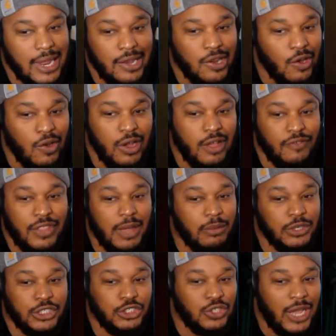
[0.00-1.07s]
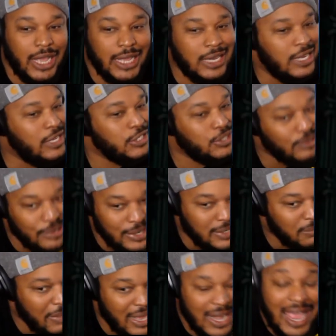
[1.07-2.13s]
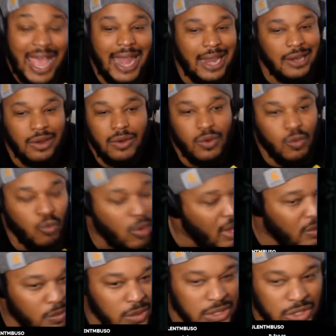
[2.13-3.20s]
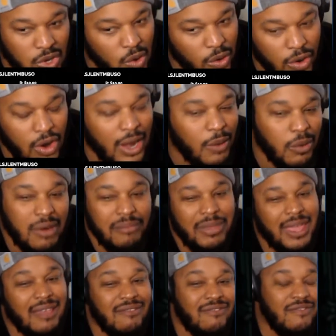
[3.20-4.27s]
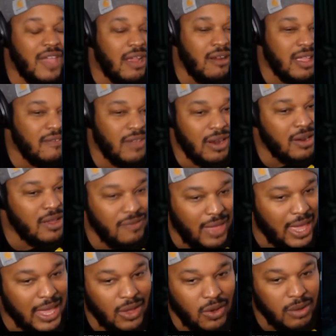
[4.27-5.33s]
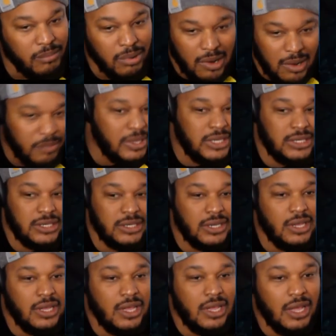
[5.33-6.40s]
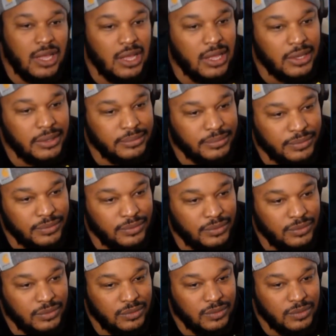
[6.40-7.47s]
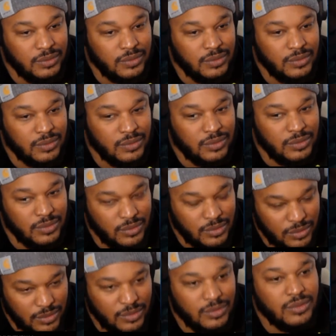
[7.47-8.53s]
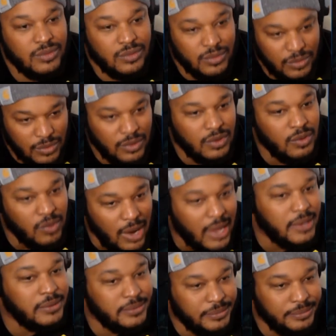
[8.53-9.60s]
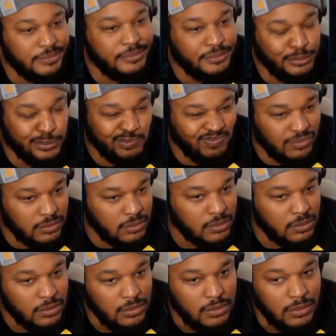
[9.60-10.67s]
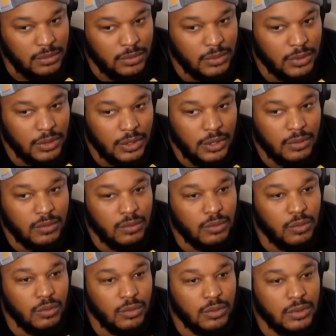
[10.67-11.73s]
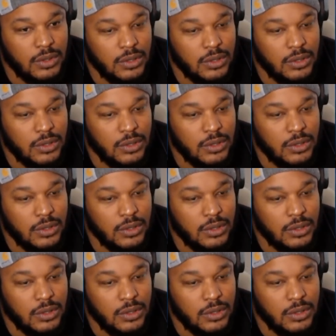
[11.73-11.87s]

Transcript: know if they were just trying to get the insurance money. I didn't know what was going on, and we're being very, very vague on purpose. Yeah, we need to go, like, we're going to go episode for episode. Right. And pick out, of course, the